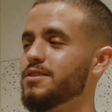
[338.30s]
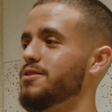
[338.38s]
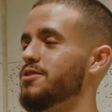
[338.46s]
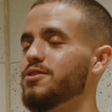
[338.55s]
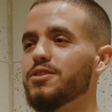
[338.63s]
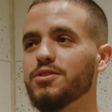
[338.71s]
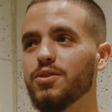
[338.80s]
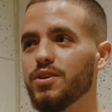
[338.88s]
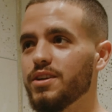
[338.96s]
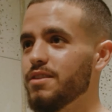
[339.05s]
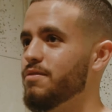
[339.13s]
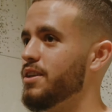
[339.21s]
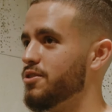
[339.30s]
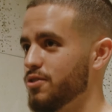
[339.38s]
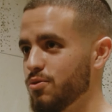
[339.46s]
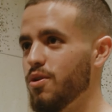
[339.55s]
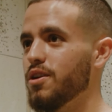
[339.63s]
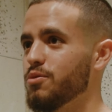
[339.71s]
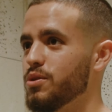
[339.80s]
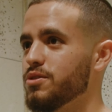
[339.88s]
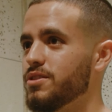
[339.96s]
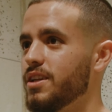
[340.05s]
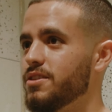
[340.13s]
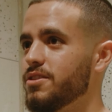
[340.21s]
So just ignore it. Eventually the water will
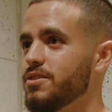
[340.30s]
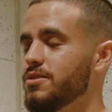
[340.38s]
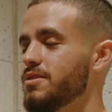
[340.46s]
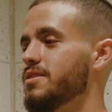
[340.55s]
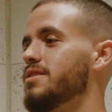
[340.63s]
center you.